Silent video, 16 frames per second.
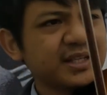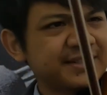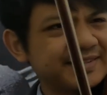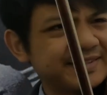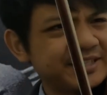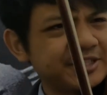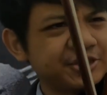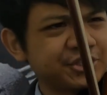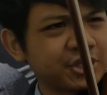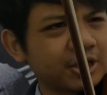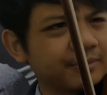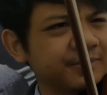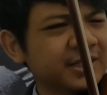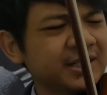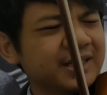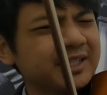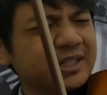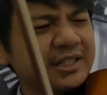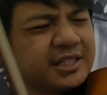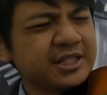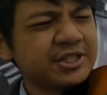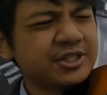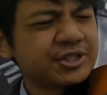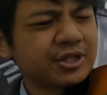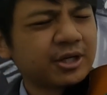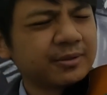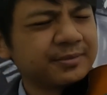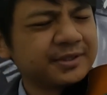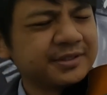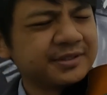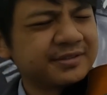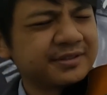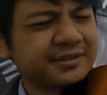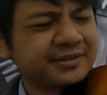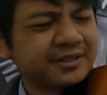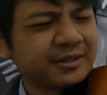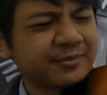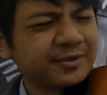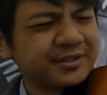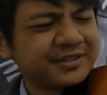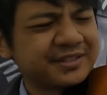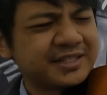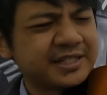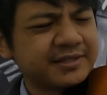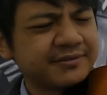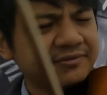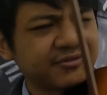C sharp, E sharp is the same as D